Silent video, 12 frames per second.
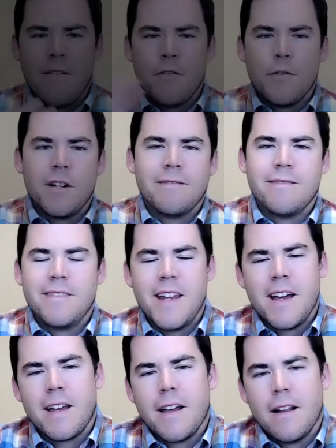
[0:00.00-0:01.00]
everyone,
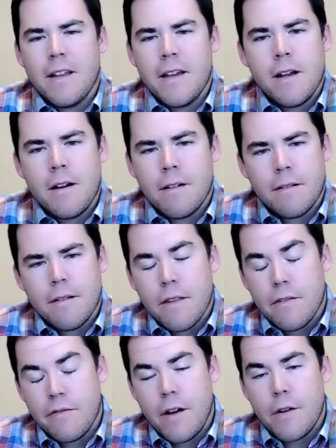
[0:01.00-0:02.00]
Dan Kelly here,
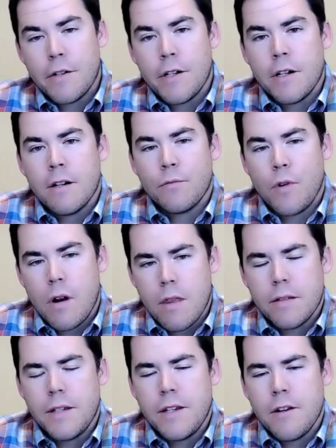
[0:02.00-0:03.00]
the founder and one of
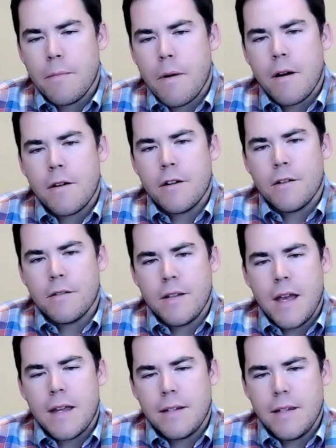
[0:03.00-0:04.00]
the senior partners
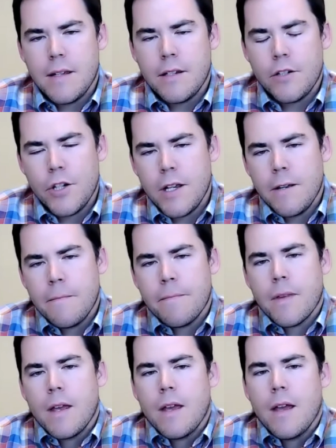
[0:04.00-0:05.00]
at DNG.
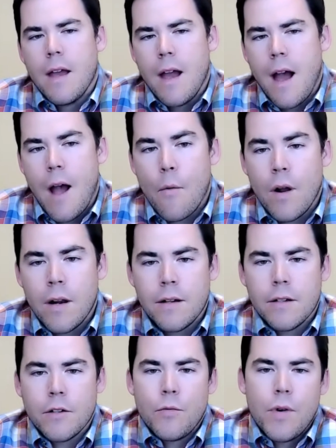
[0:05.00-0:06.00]
I
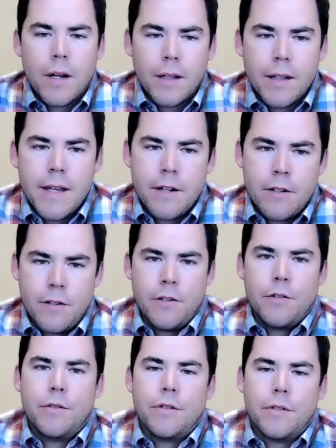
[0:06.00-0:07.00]
wanted to quickly
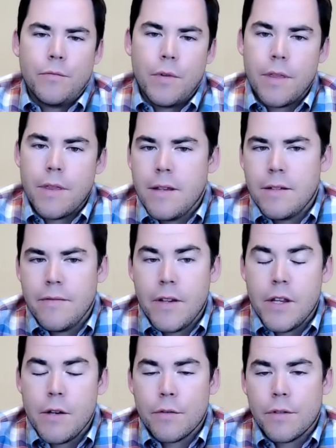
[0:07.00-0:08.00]
introduce what these
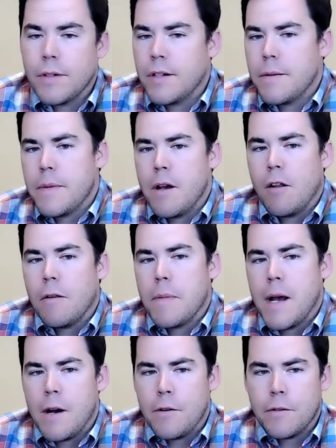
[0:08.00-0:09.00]
videos are going to be all
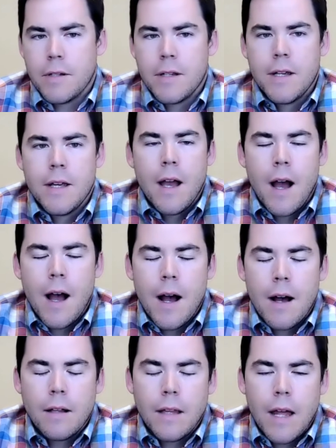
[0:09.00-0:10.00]
about.
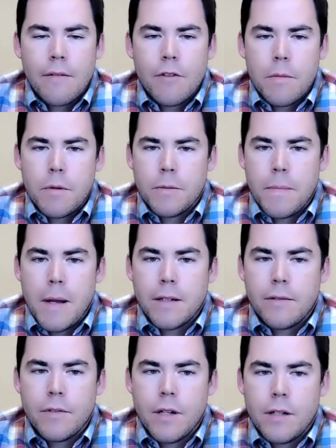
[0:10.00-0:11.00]
A lot of our
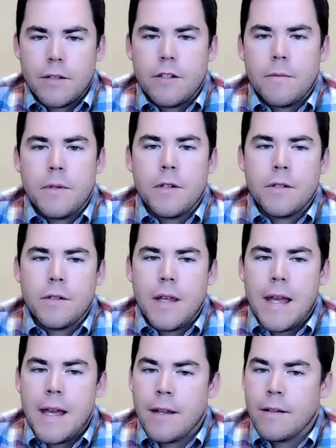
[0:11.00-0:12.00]
prospective customers
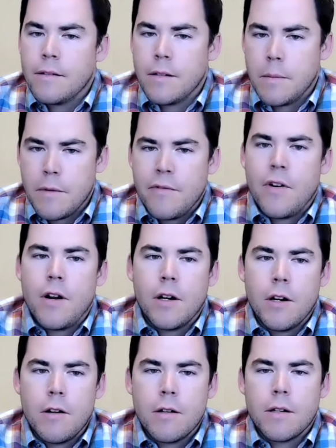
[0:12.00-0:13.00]
and some of our
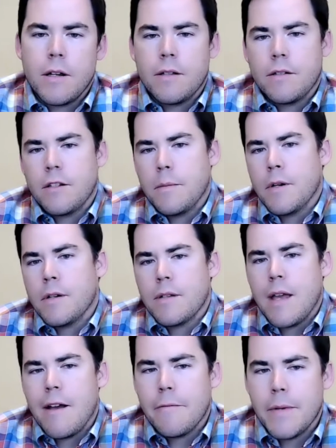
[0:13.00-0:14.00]
current
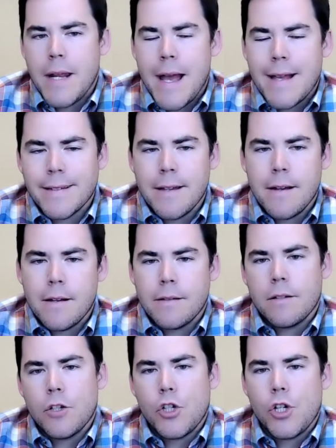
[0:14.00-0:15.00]
customers have been asking
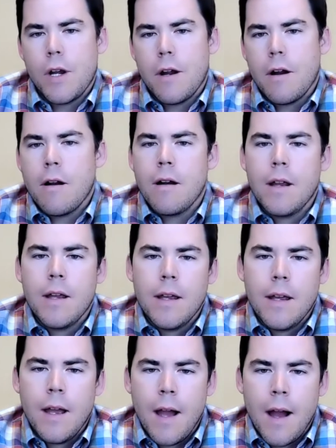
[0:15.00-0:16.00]
us to share
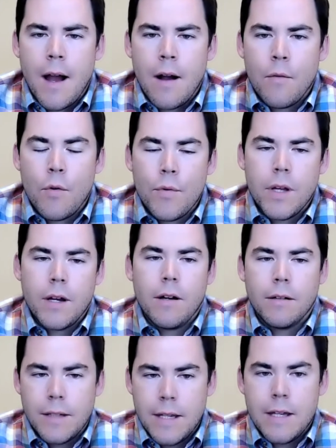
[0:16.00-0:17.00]
what we
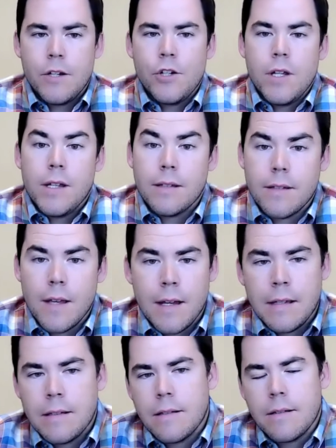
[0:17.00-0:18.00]
call TNG
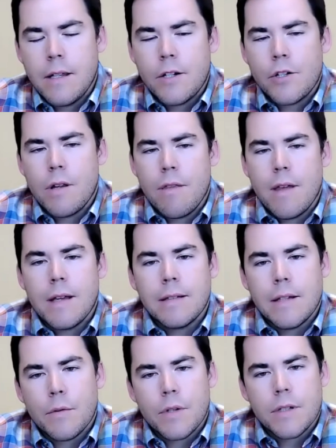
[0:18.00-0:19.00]
insights, essentially things
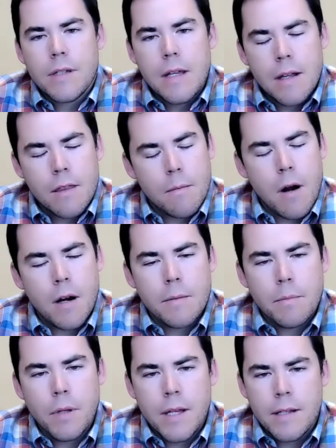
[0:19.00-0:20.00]
that we're seeing in the
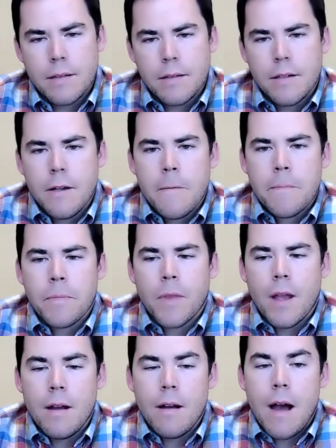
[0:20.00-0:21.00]
marketplace
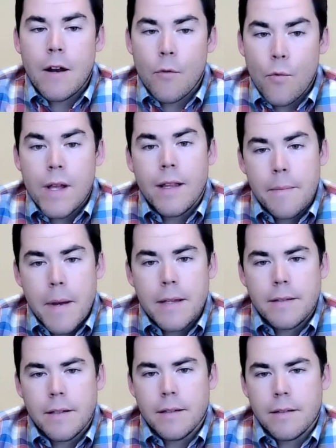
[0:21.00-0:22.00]
on a weekly
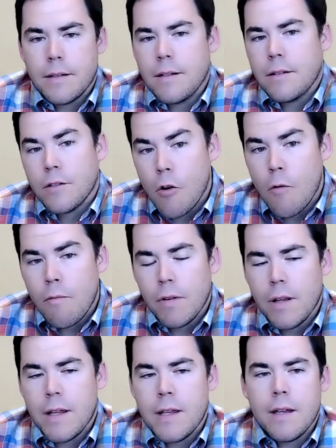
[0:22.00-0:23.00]
basis. So
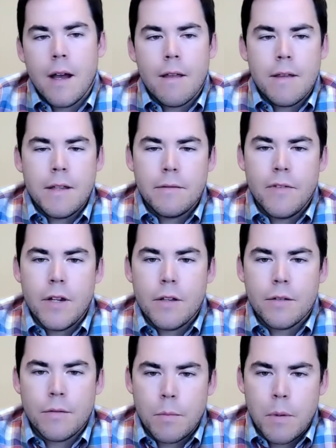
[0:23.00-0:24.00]
hopefully these
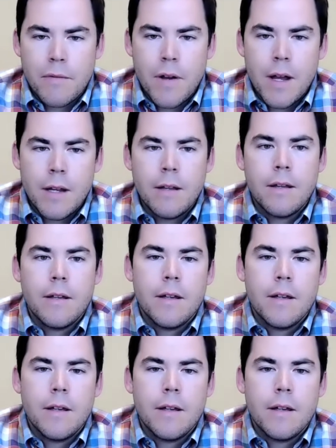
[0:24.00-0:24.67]
videos will provide